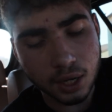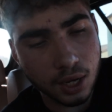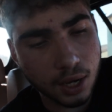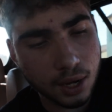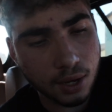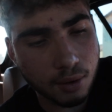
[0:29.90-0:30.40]

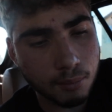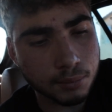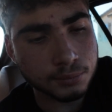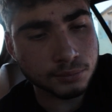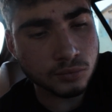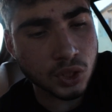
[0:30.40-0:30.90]
Um,
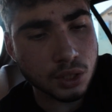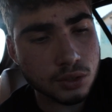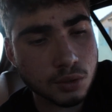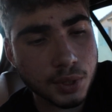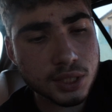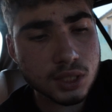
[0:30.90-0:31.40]

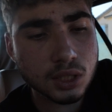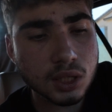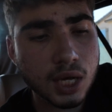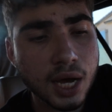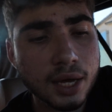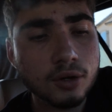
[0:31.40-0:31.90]
so
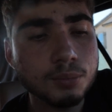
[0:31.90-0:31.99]
basically, I had to